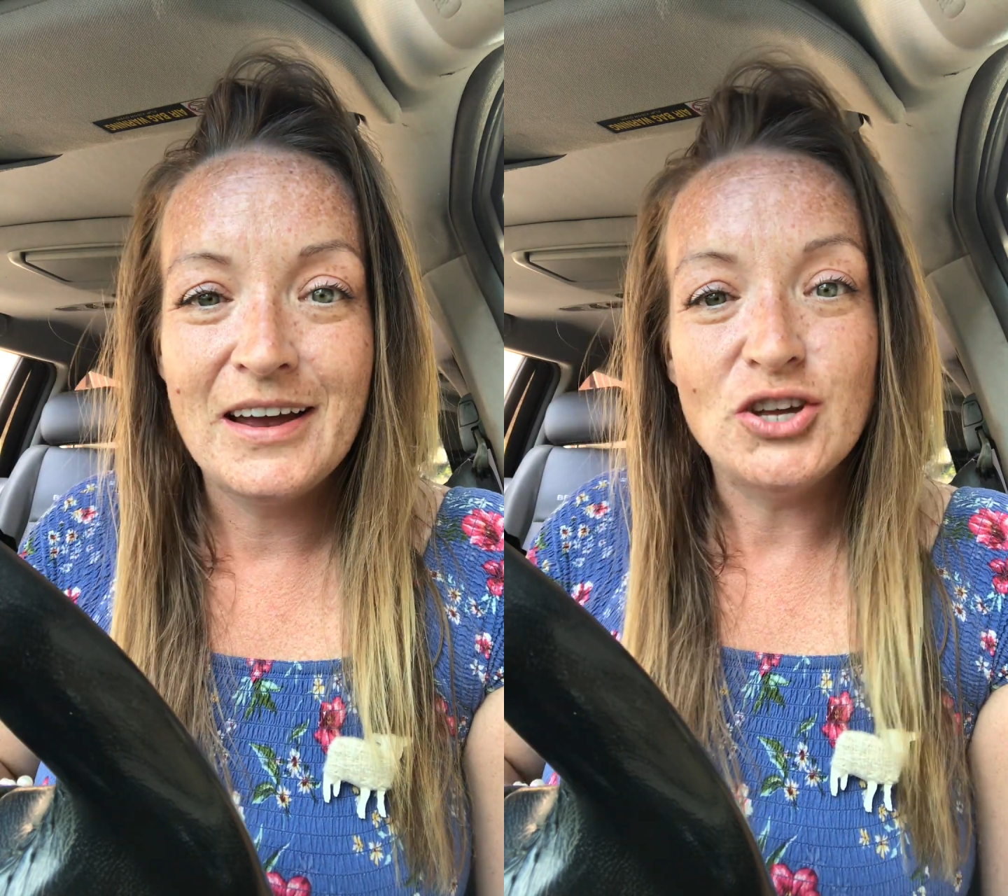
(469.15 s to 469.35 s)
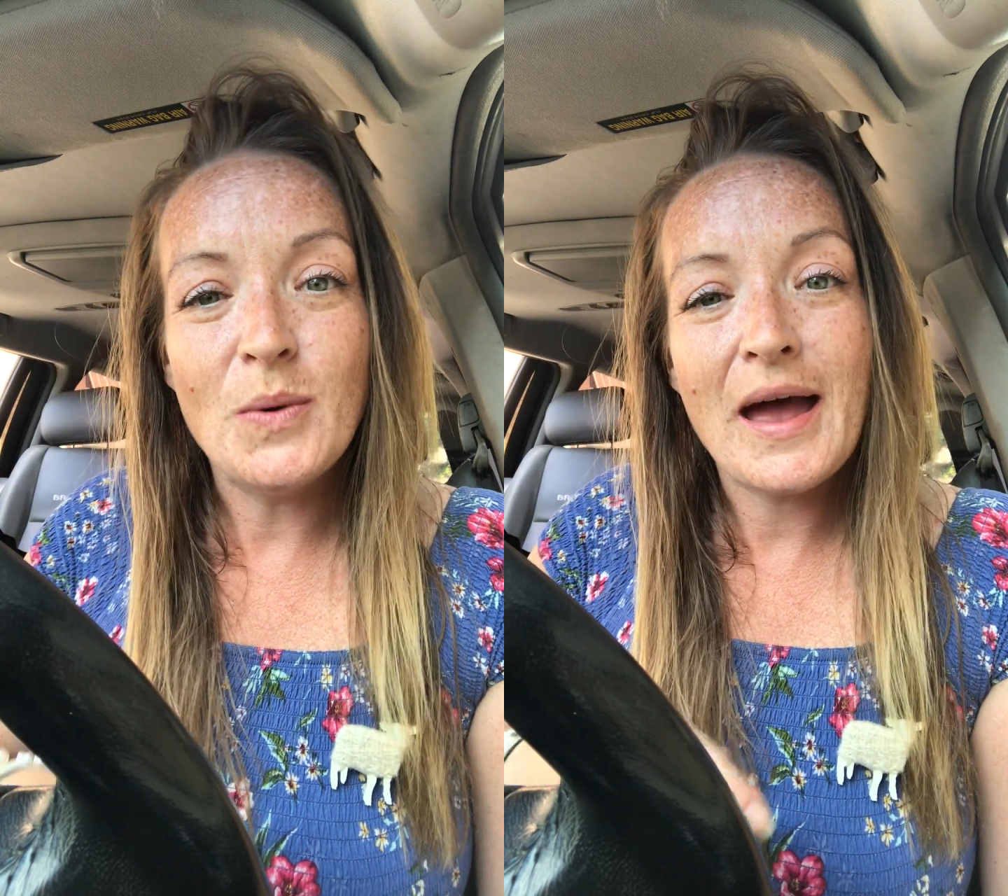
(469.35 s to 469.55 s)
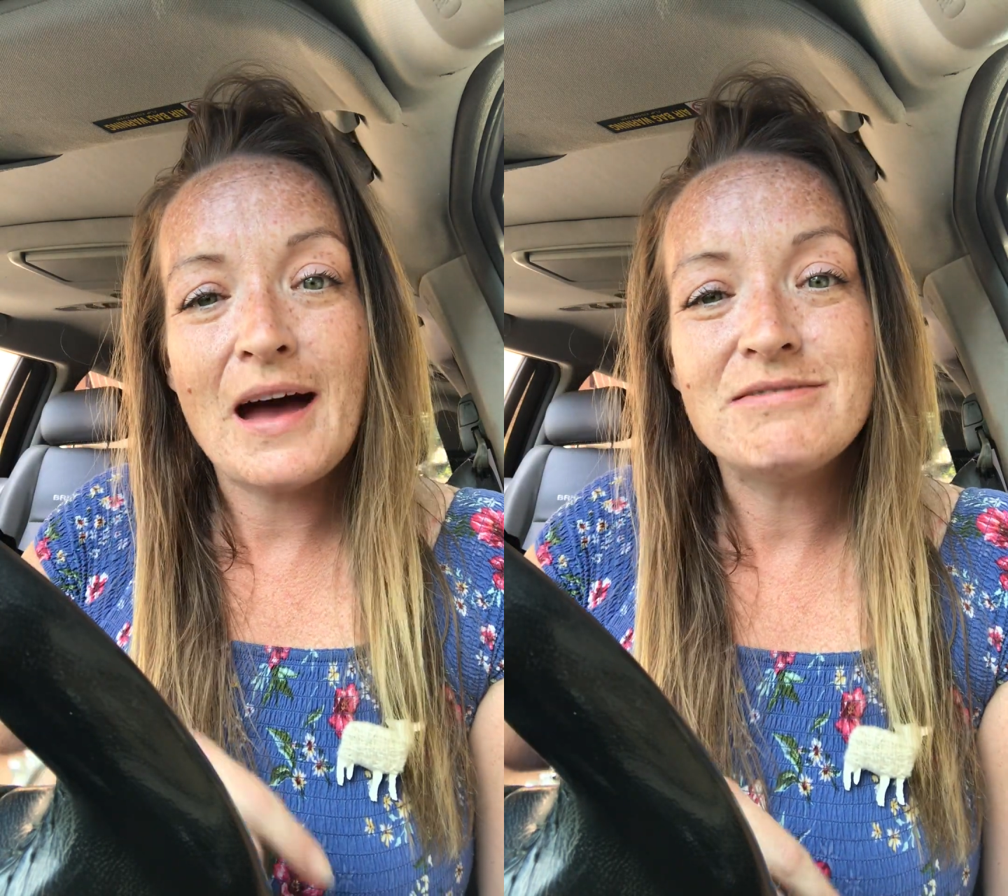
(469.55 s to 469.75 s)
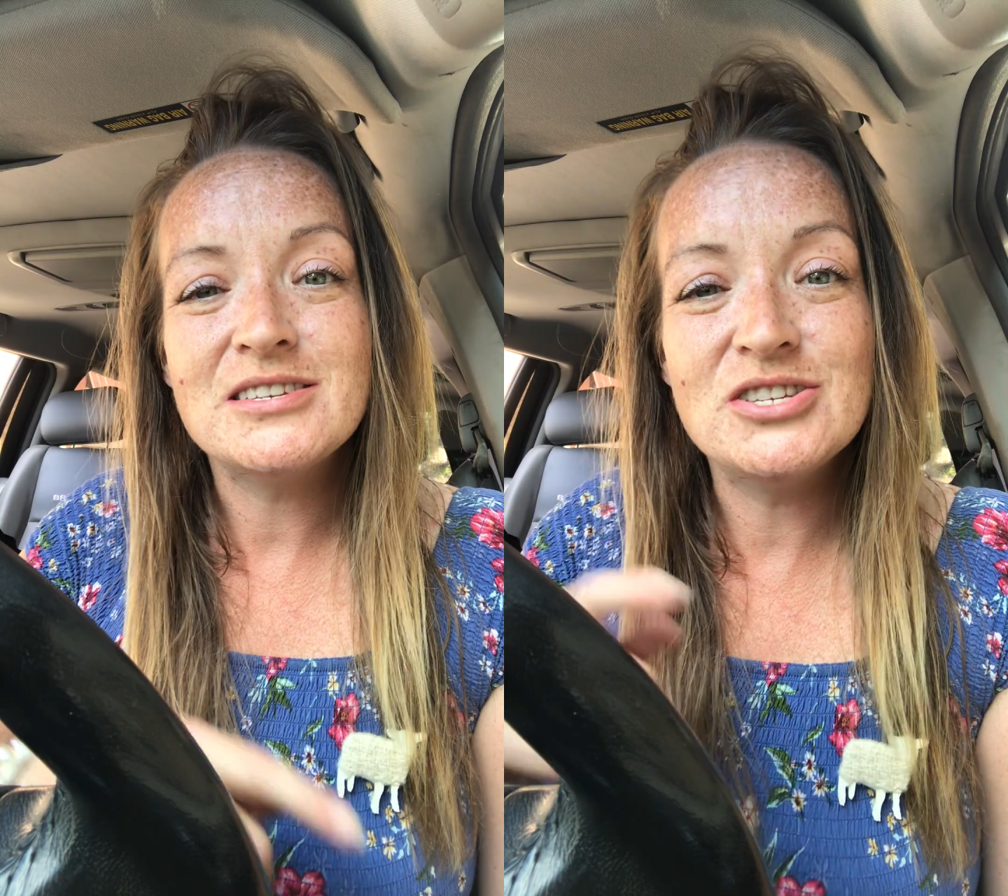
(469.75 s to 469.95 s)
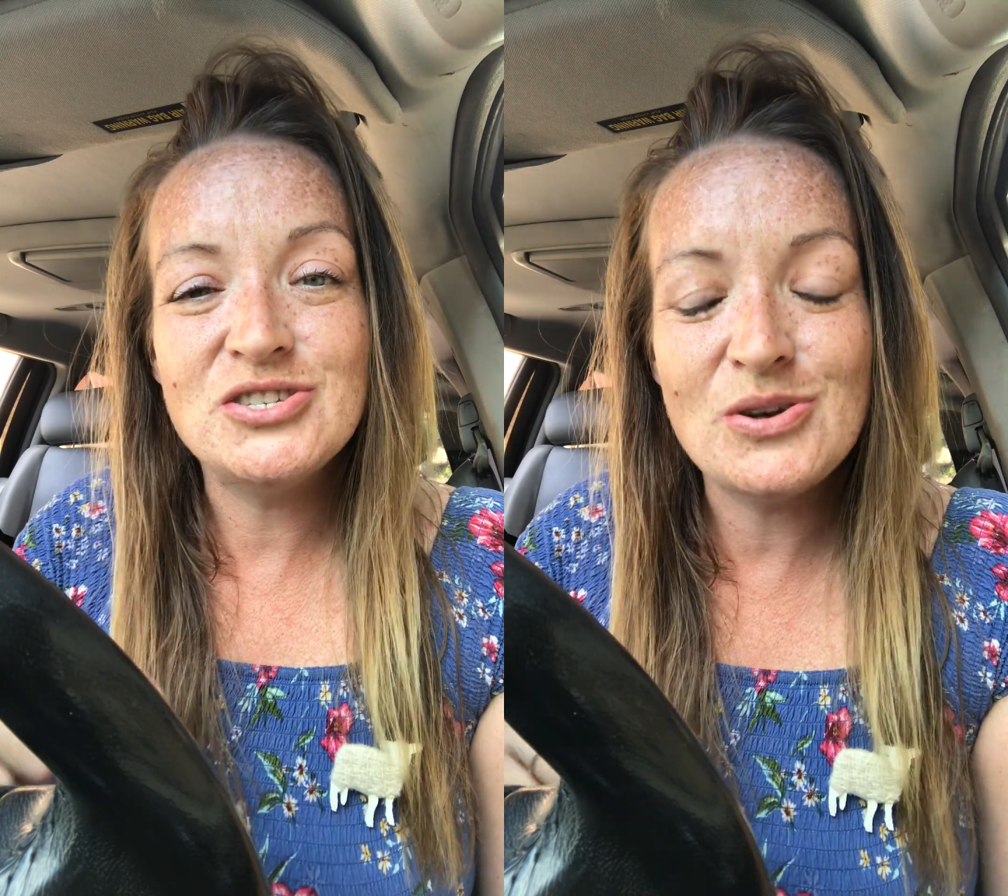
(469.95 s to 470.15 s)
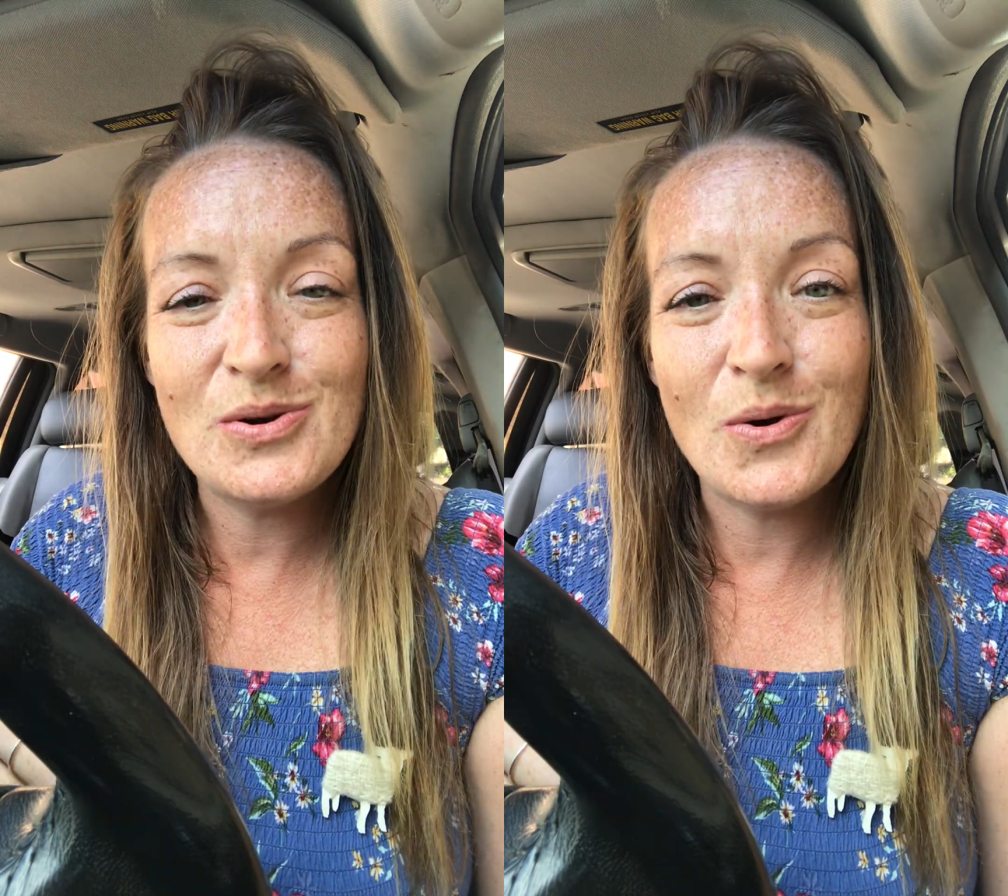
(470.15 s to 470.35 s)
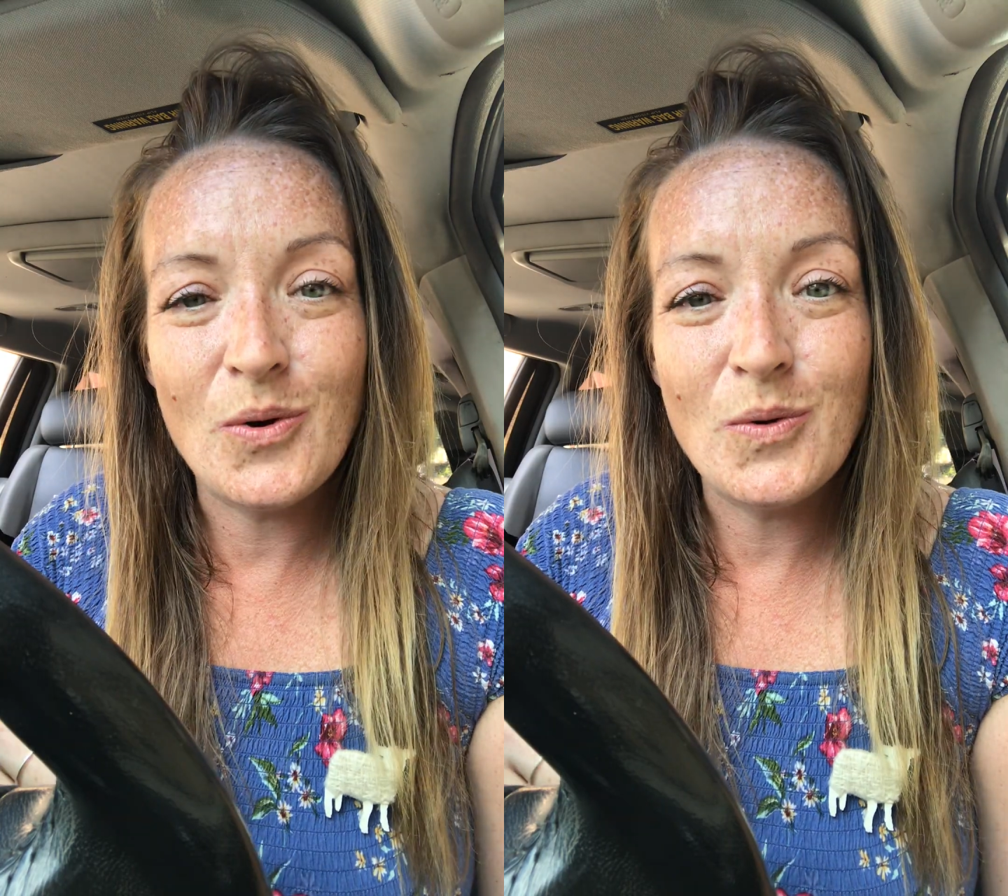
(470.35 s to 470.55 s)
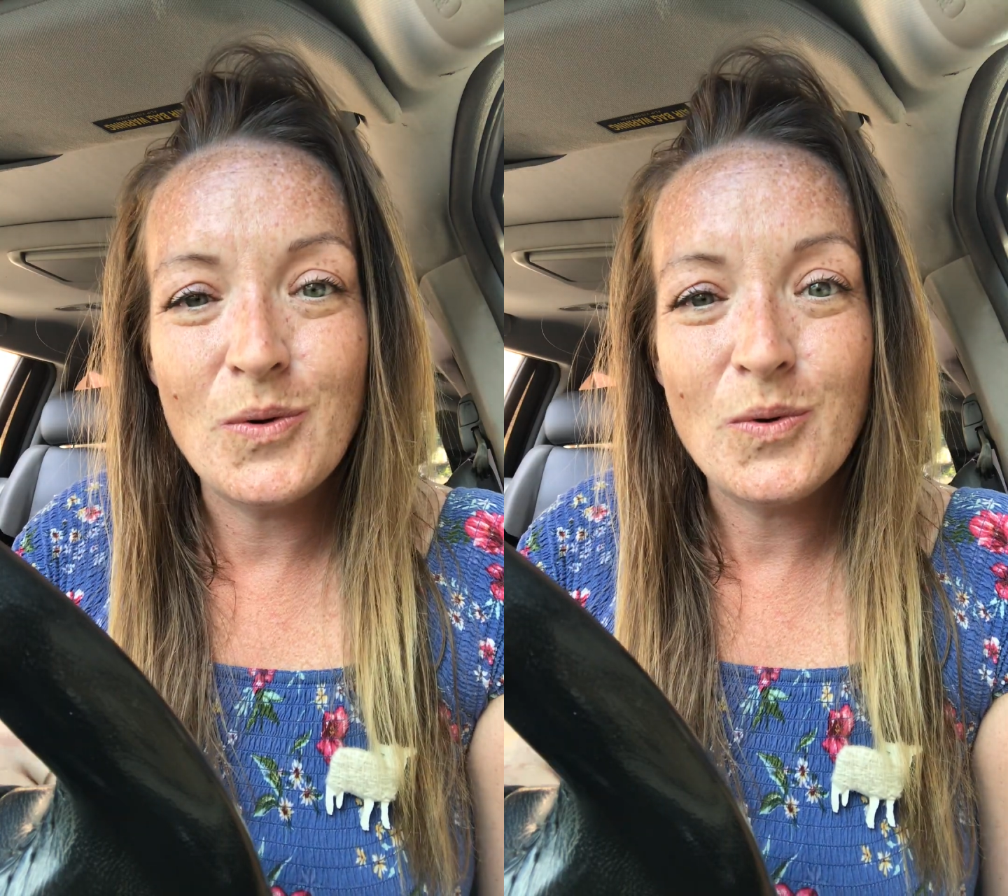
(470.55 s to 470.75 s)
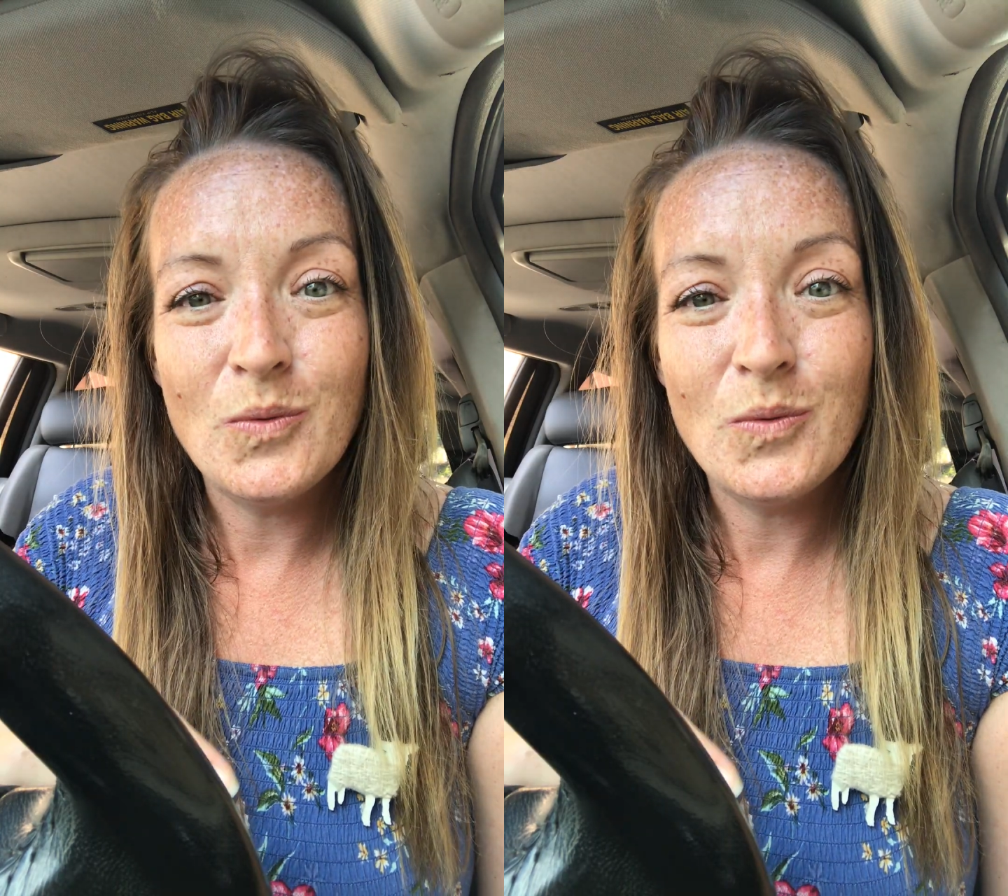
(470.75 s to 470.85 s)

you have to do